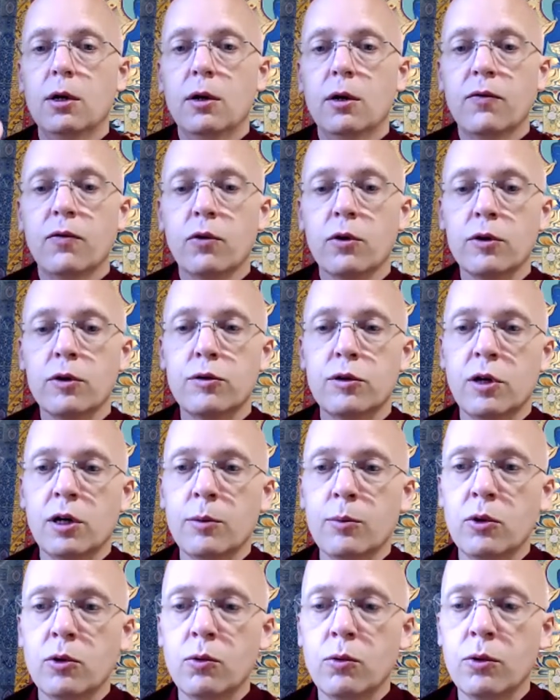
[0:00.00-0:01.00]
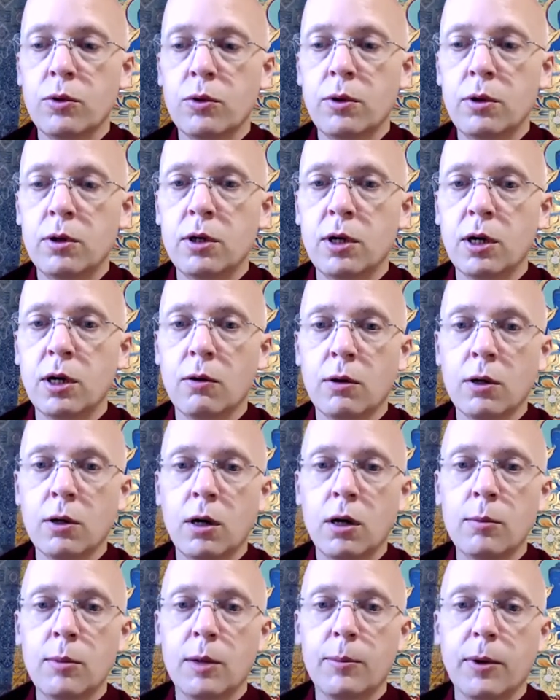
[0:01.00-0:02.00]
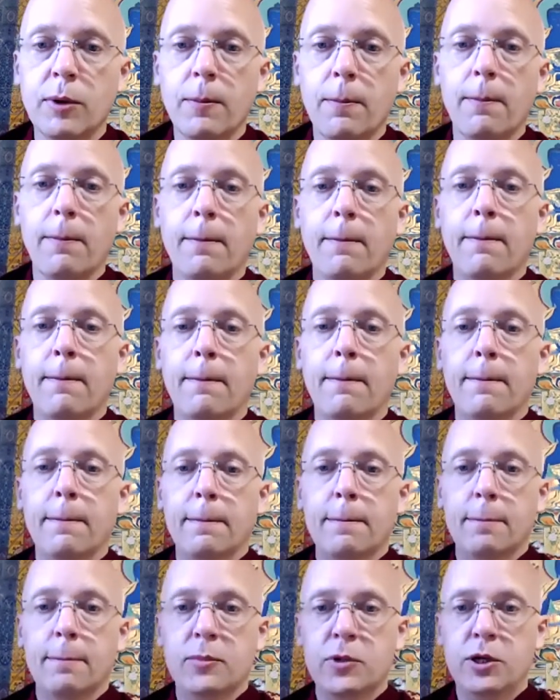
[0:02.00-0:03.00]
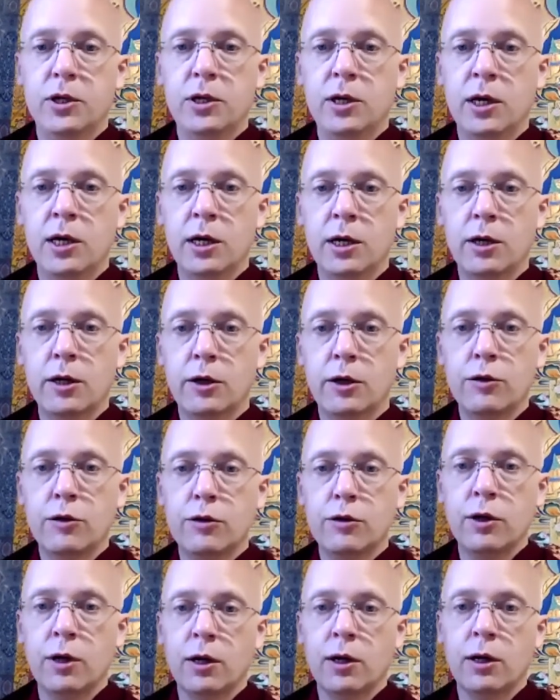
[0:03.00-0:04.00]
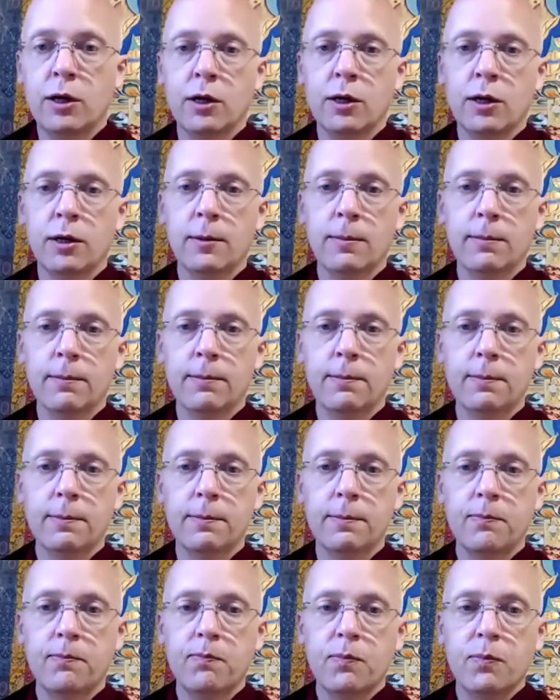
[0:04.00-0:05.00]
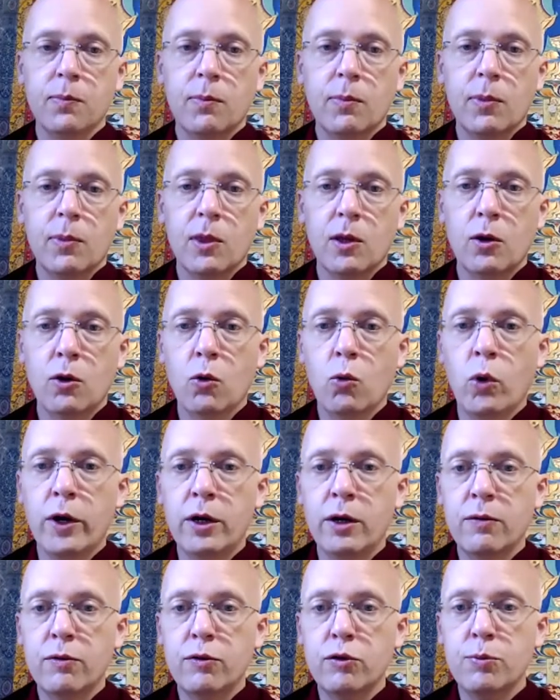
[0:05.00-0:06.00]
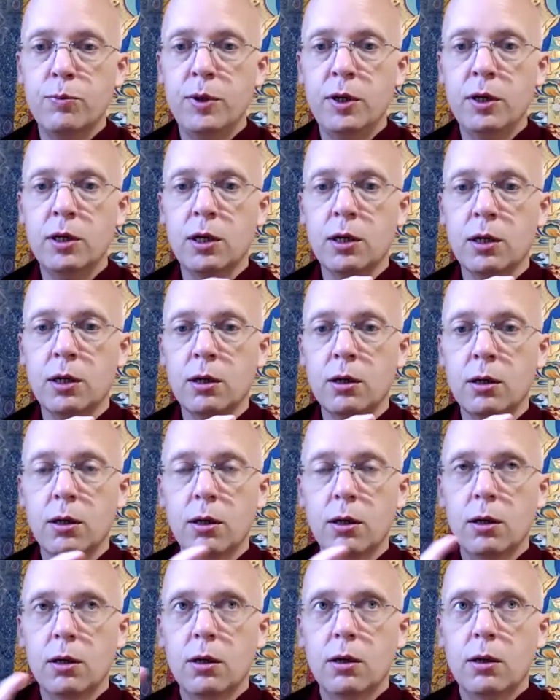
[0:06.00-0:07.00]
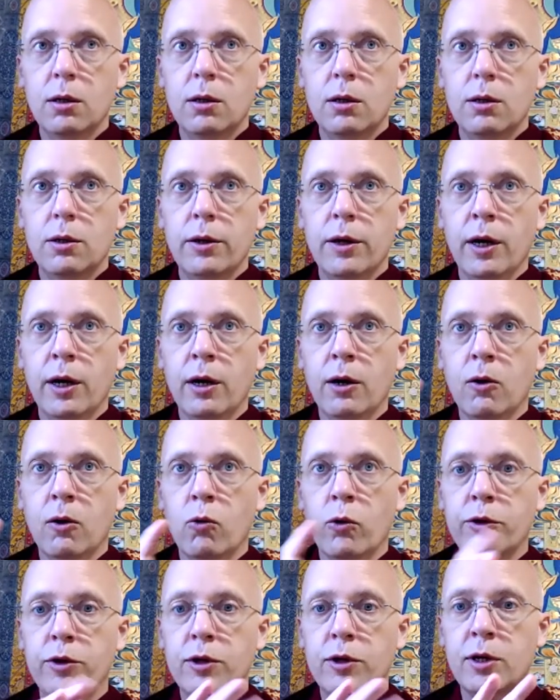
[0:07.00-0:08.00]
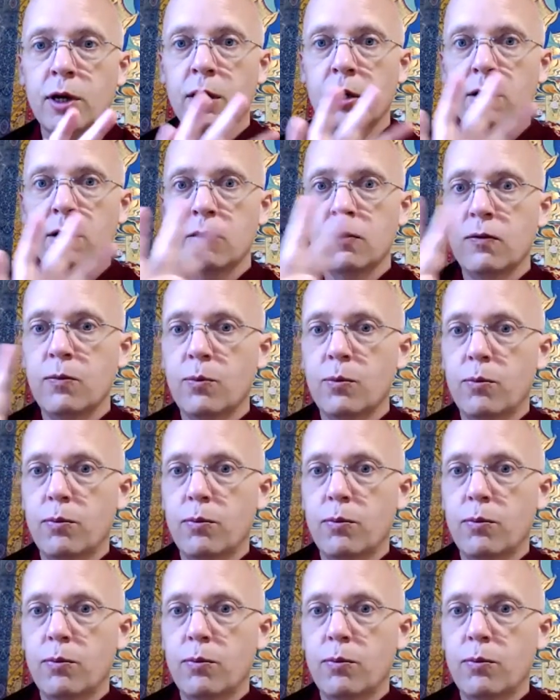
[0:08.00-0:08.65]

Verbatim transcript: For example, with the Gyalwang Karmapa, he has um, a way of speaking uh, where he kind of